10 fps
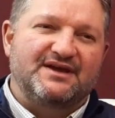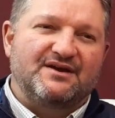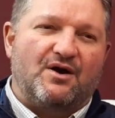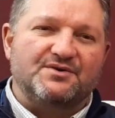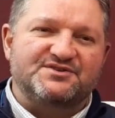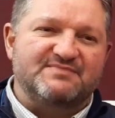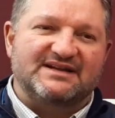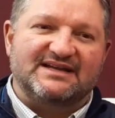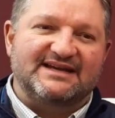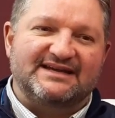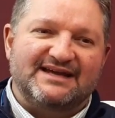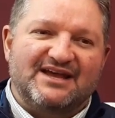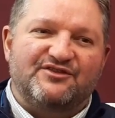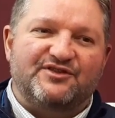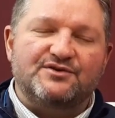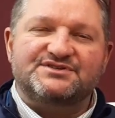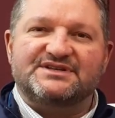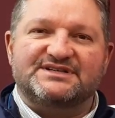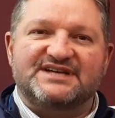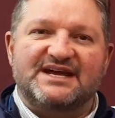ultimately, those are
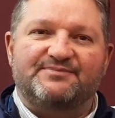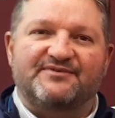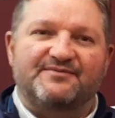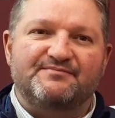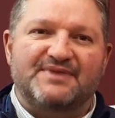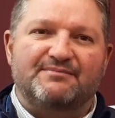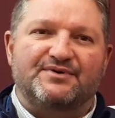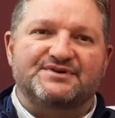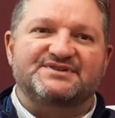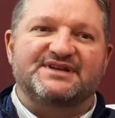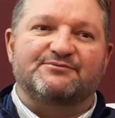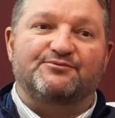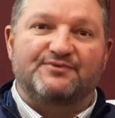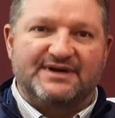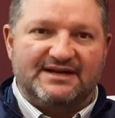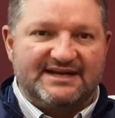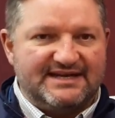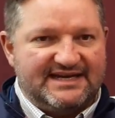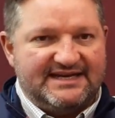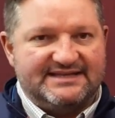the type of members that really
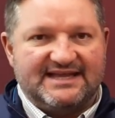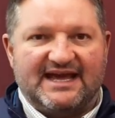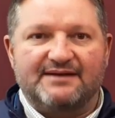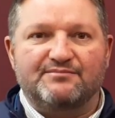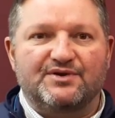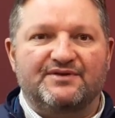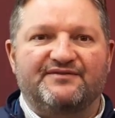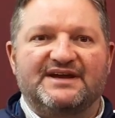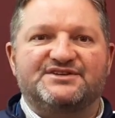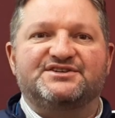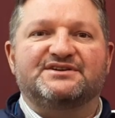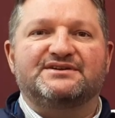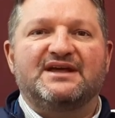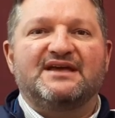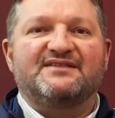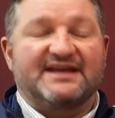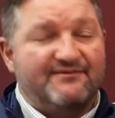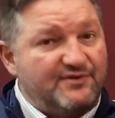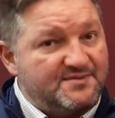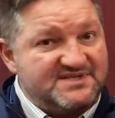need that motivation. The
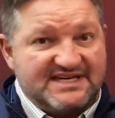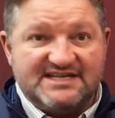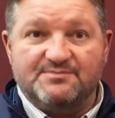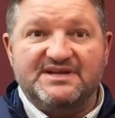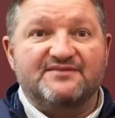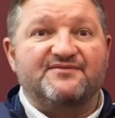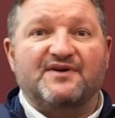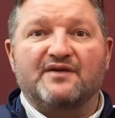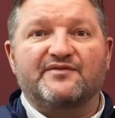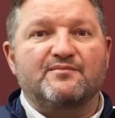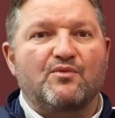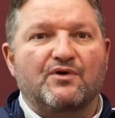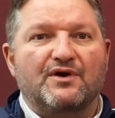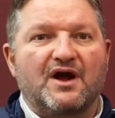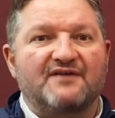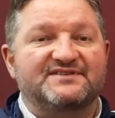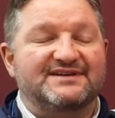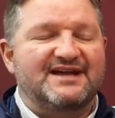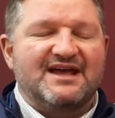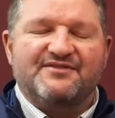envelopes need to be in front of them more
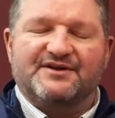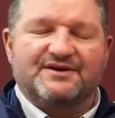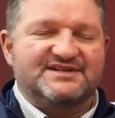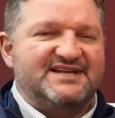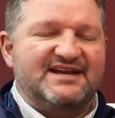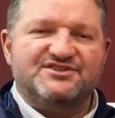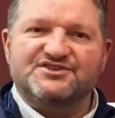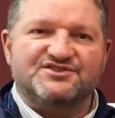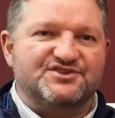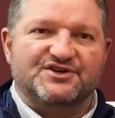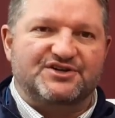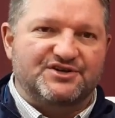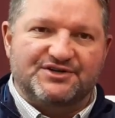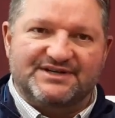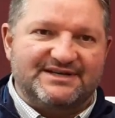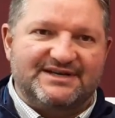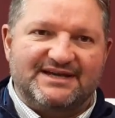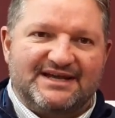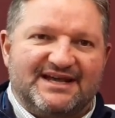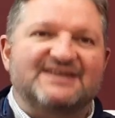often. Their intentions are good.
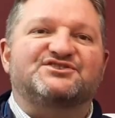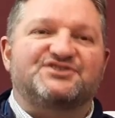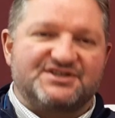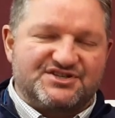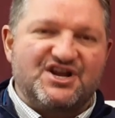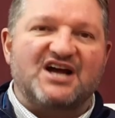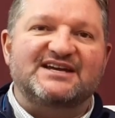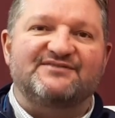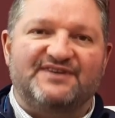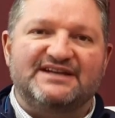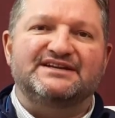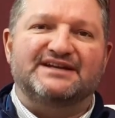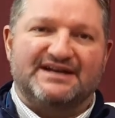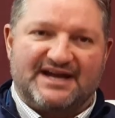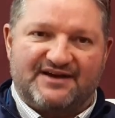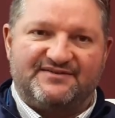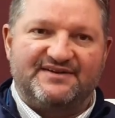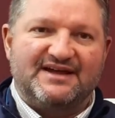It's just not convenient enough.